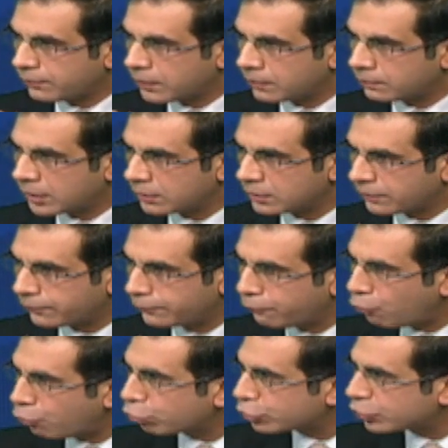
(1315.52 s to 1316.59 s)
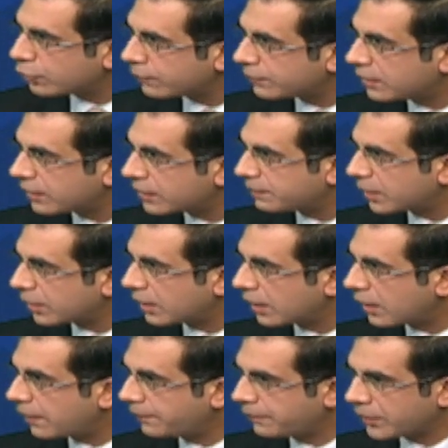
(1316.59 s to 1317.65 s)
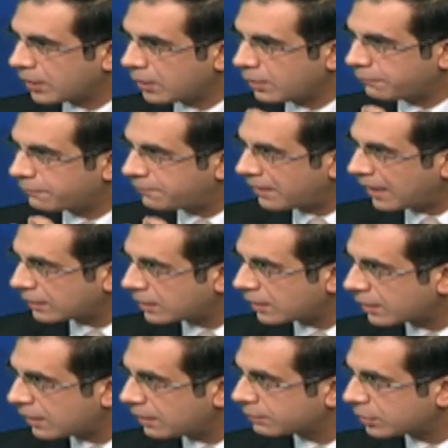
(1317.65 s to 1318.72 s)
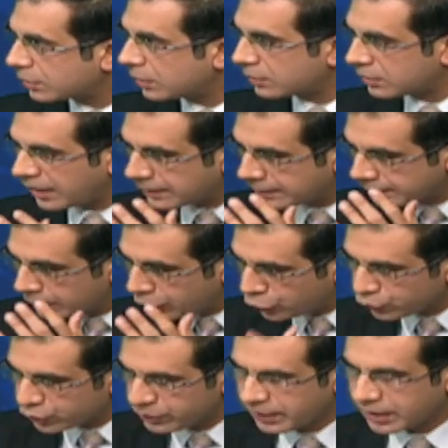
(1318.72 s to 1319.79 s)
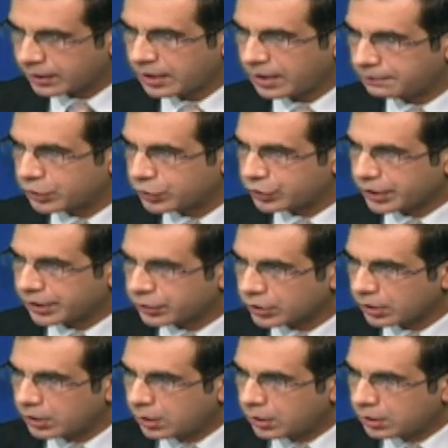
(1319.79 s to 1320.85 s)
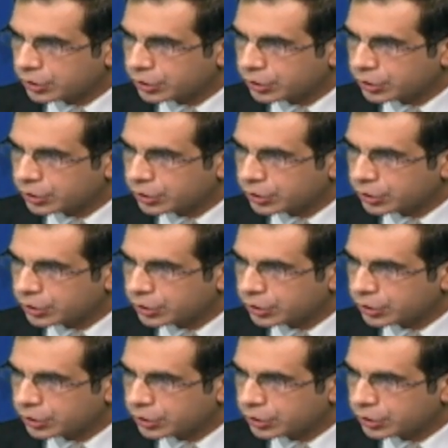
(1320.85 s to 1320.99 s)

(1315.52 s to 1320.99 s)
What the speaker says: force of this particular flood that is induced by the climate change. So